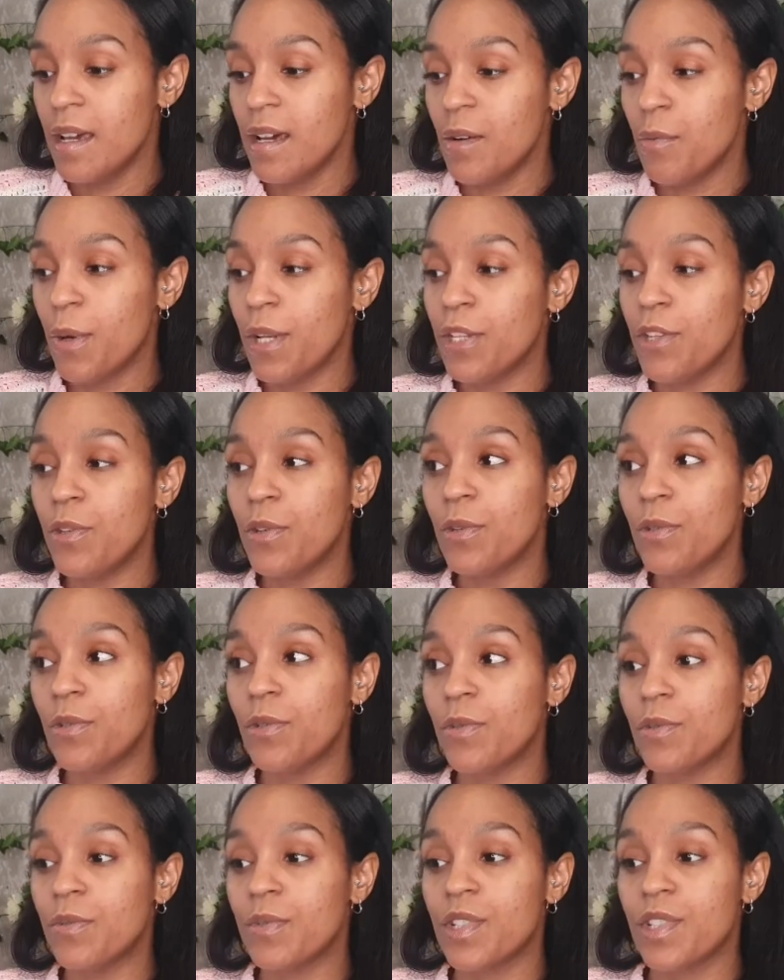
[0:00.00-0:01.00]
When you
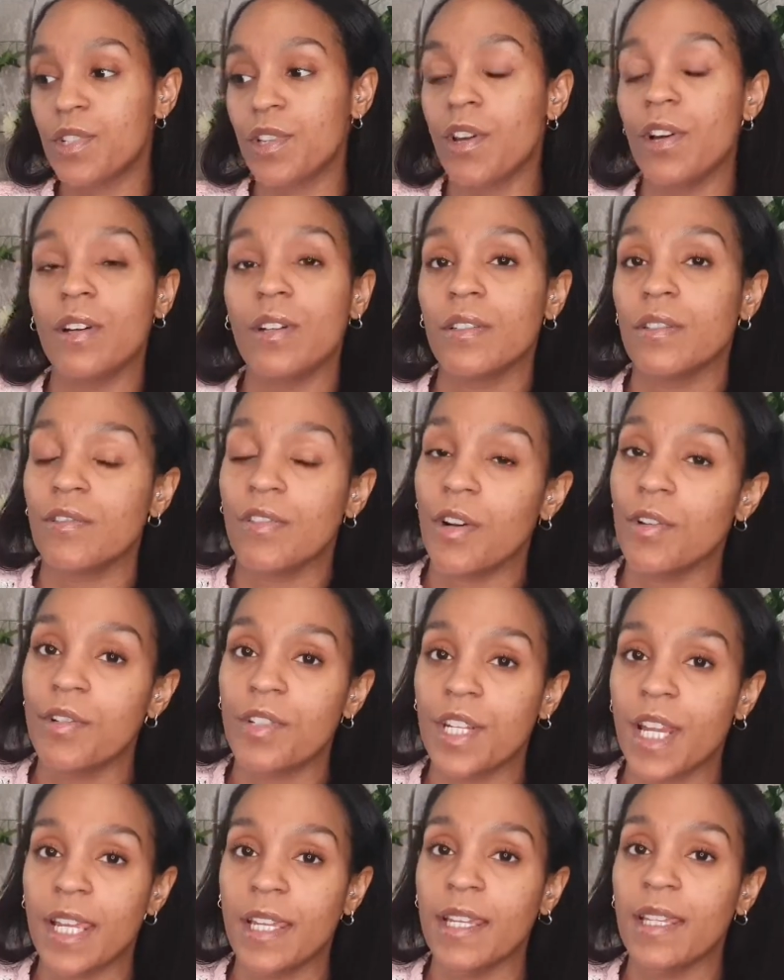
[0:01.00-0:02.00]
start
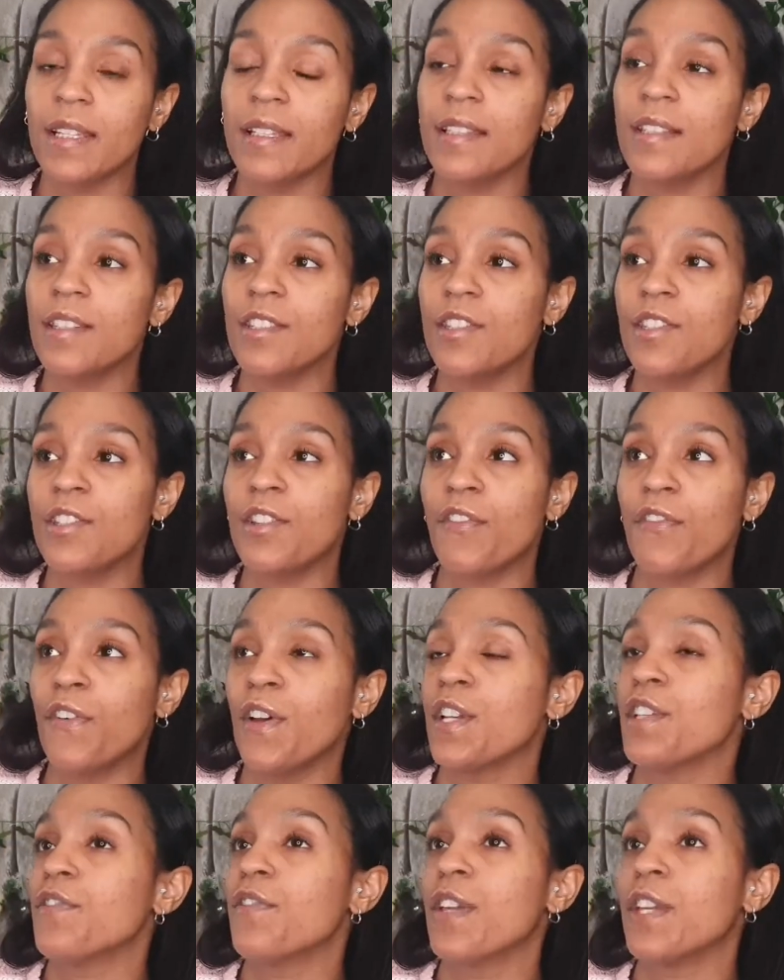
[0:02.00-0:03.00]
crocheting, the
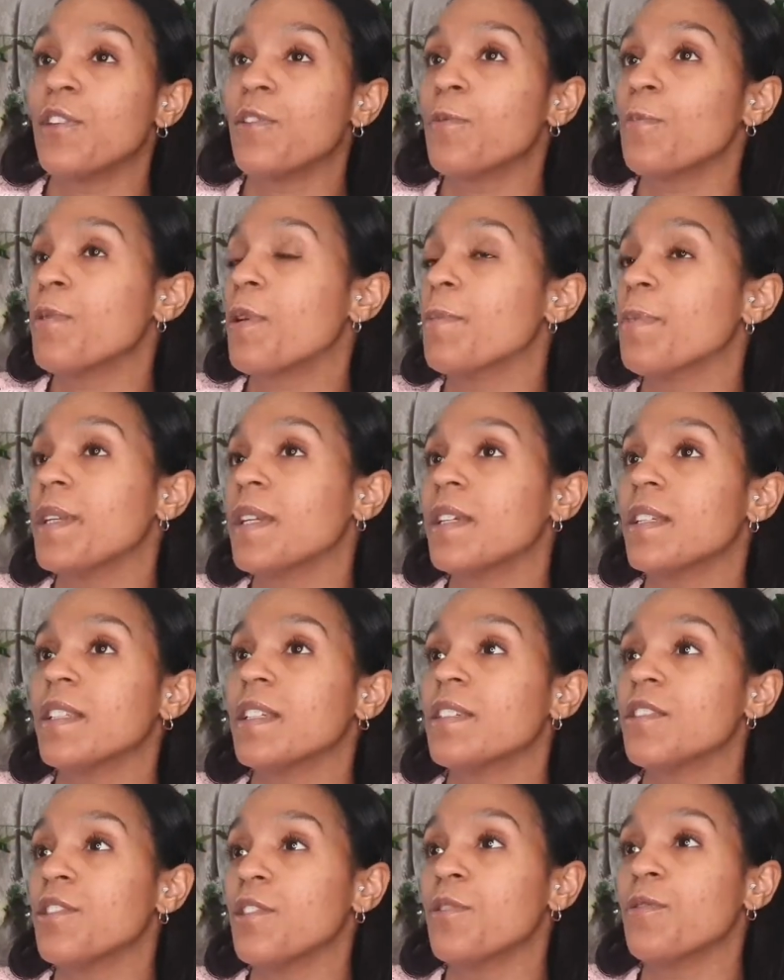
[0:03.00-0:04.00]
first thing you're probably going
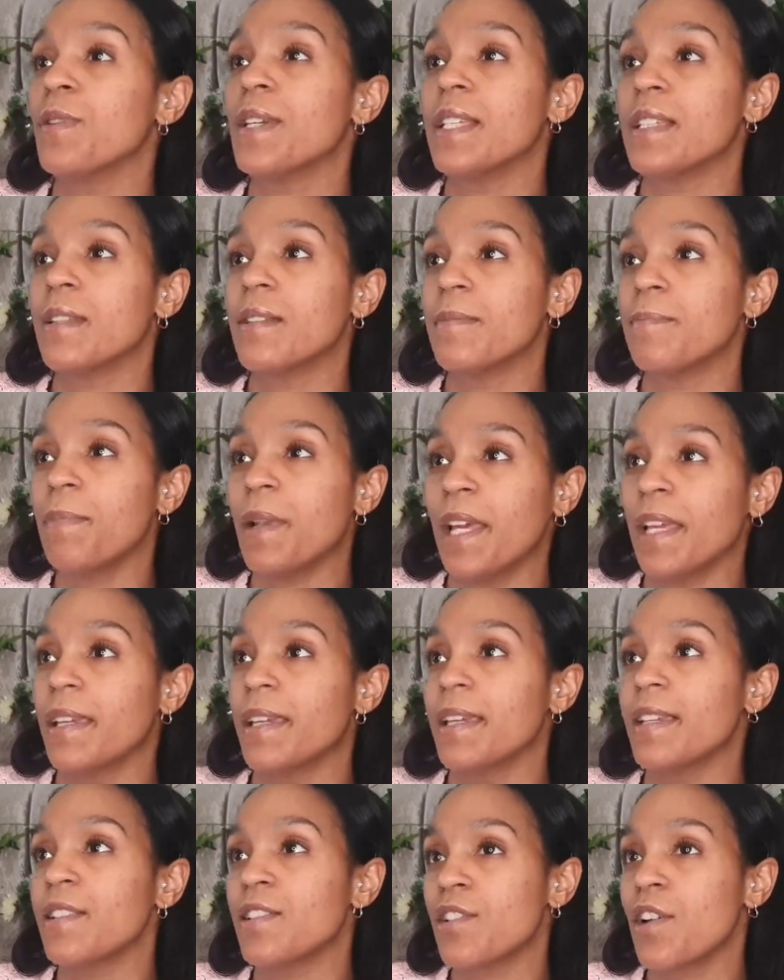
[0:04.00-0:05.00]
to do is a
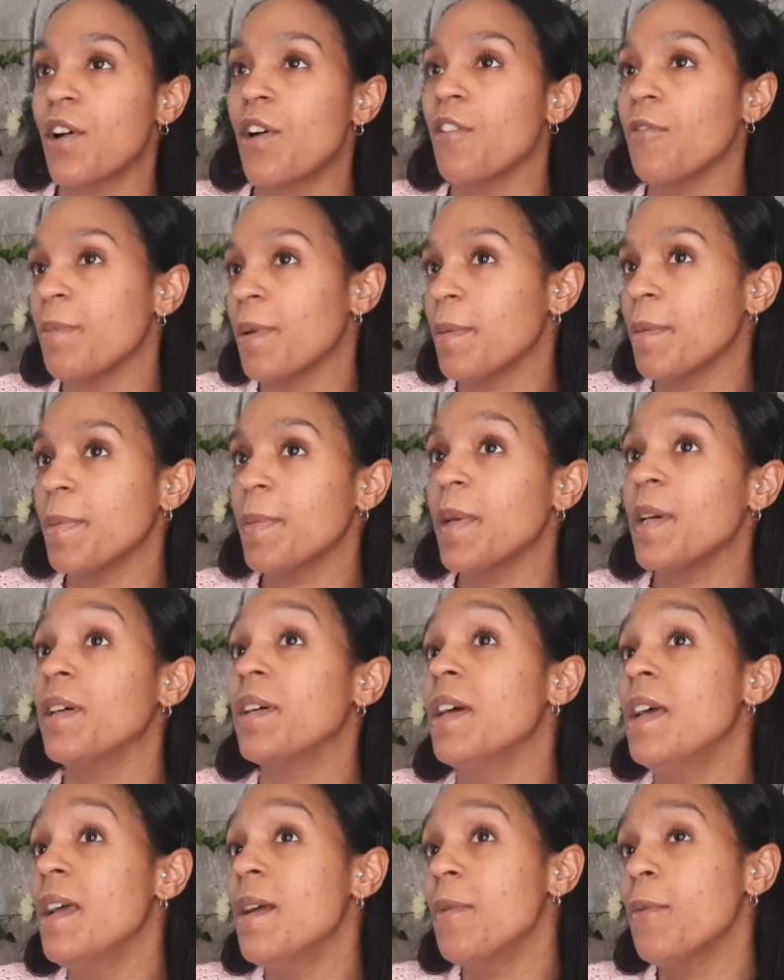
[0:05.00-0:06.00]
blanket, scarf, blah, blah, blah.
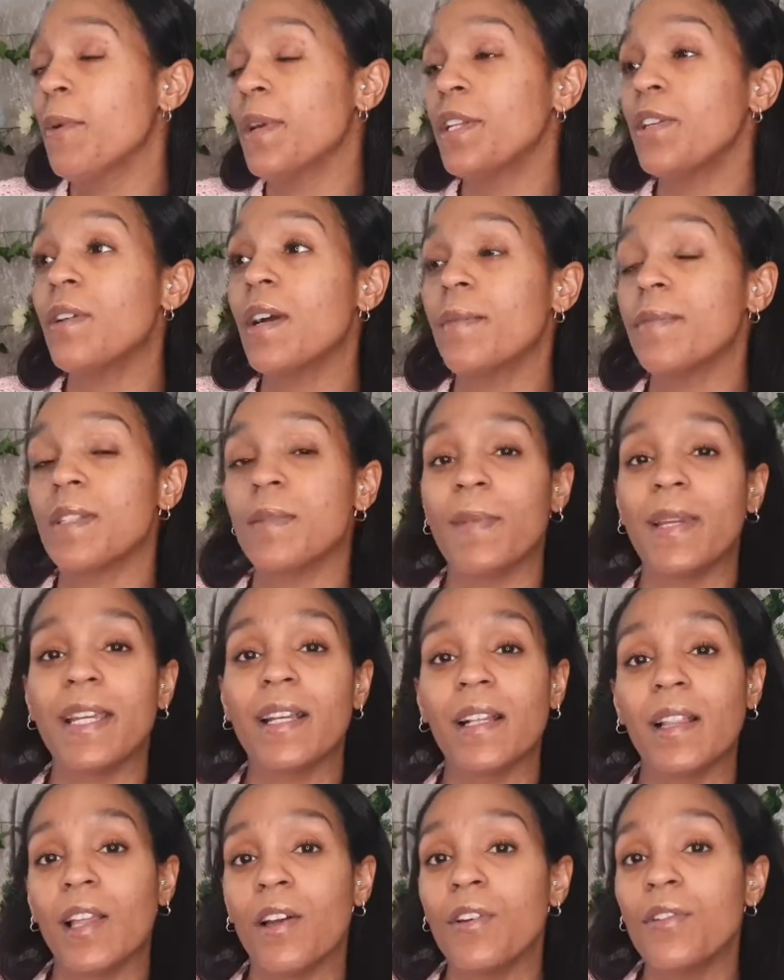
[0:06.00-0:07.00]
When you come to make
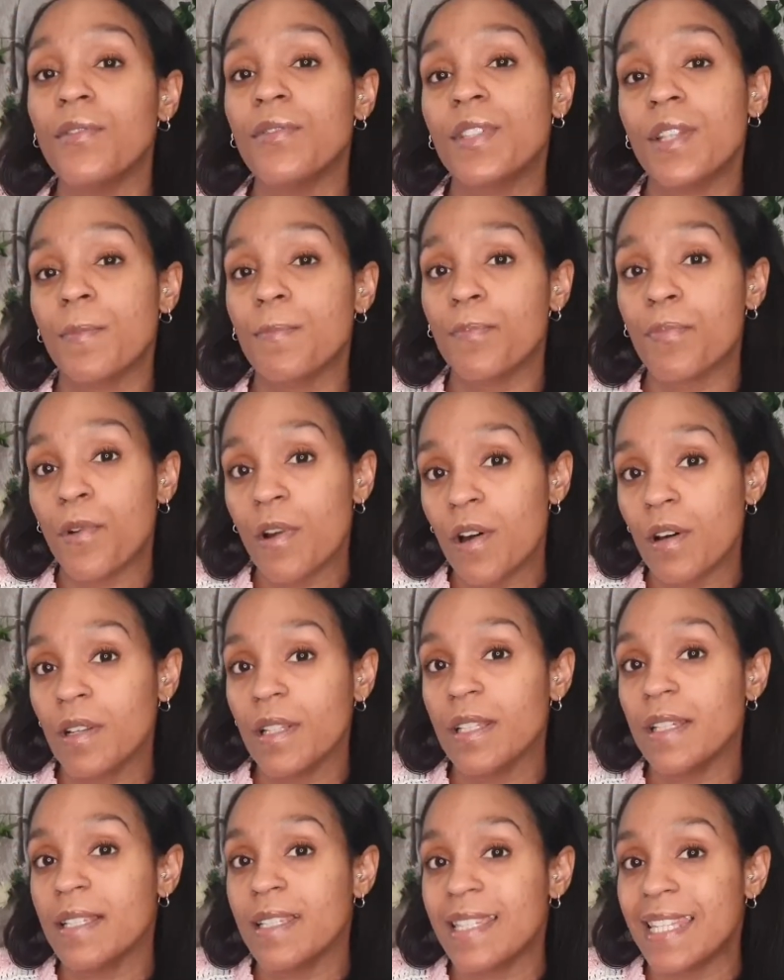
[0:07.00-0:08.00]
clothes, the
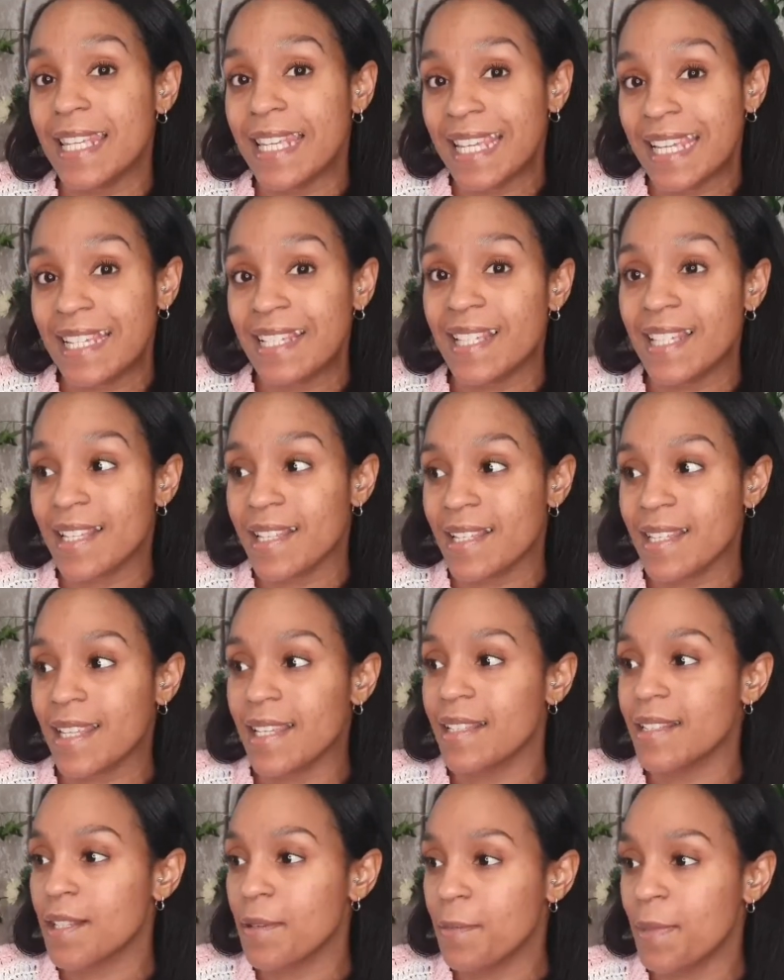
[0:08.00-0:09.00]
bralette is the easiest
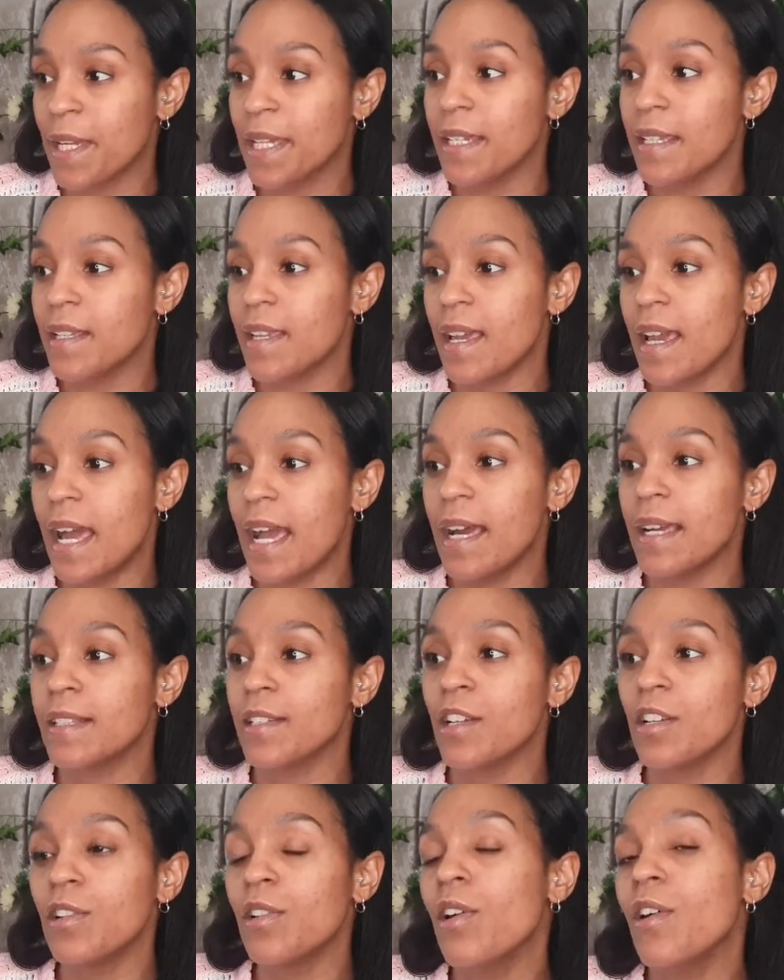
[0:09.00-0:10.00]
thing to make,
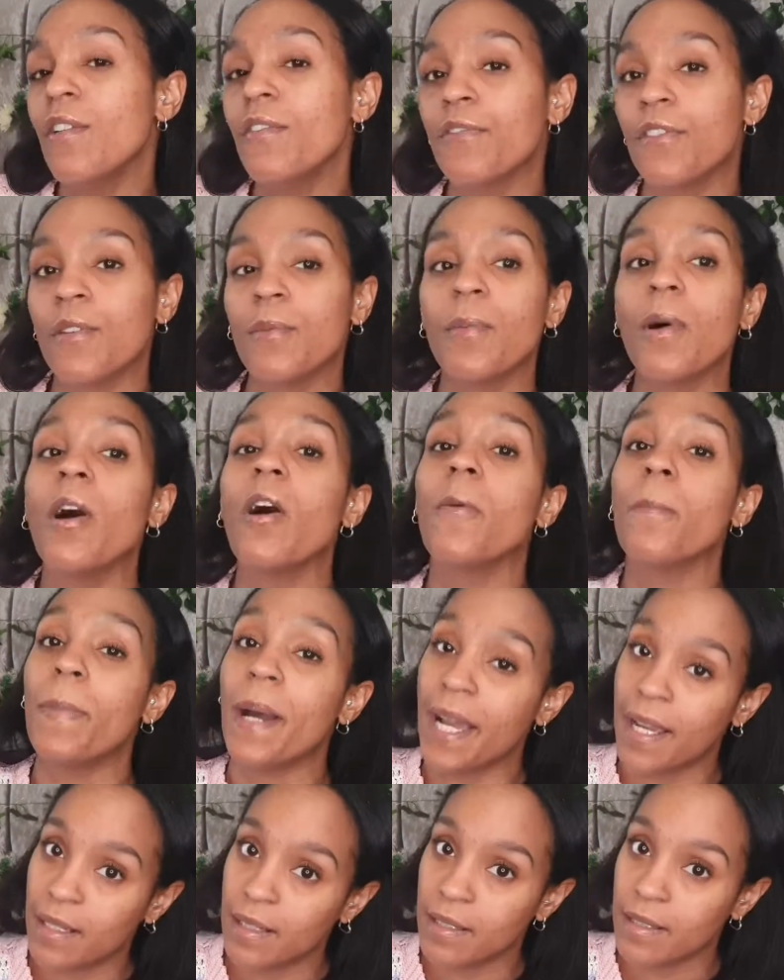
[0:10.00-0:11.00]
and a lot of them are
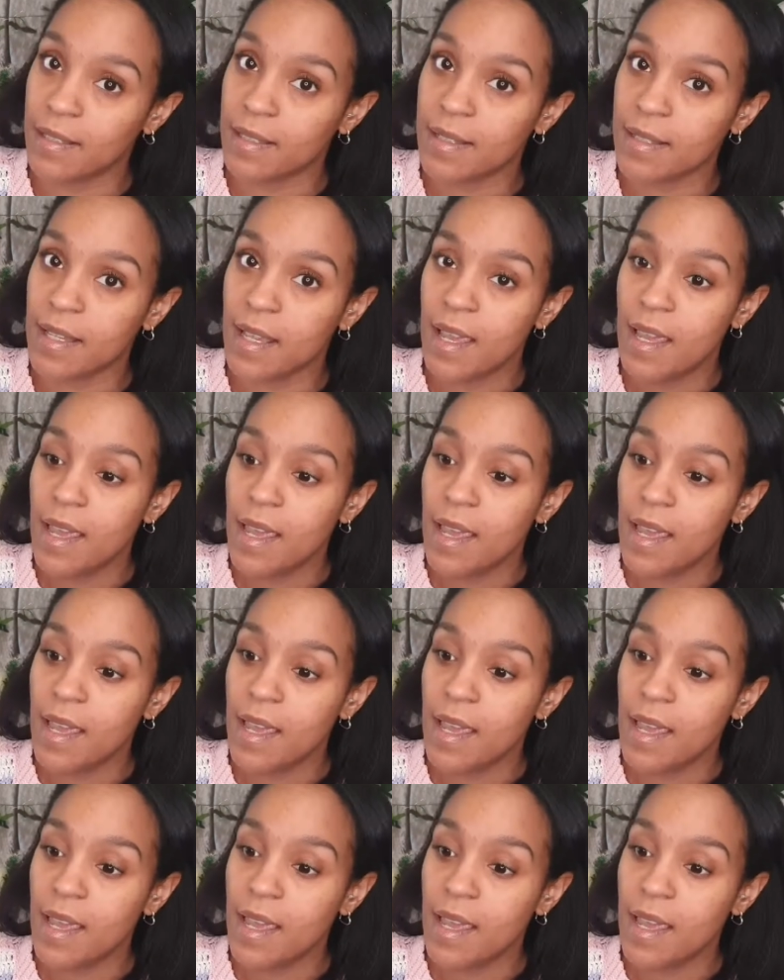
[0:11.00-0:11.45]
backless.